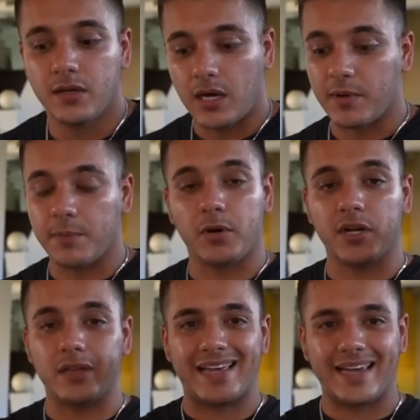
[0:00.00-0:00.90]
I'm gonna put
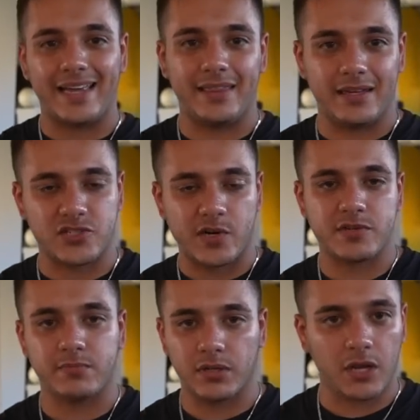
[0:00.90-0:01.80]
a link in the
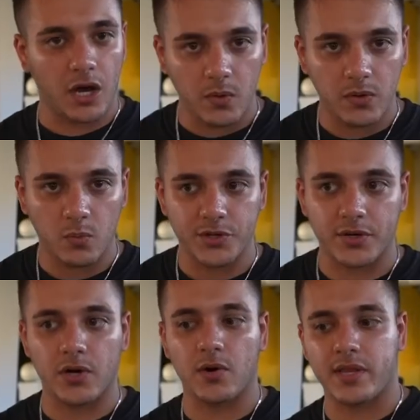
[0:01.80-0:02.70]
description below where you
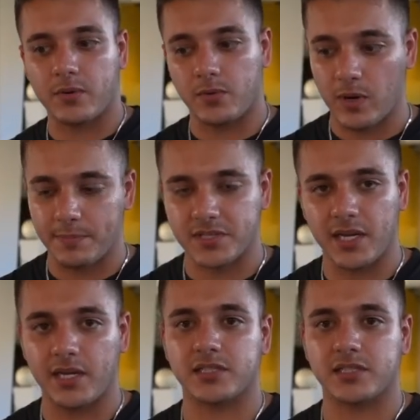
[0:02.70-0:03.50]
can go to the website.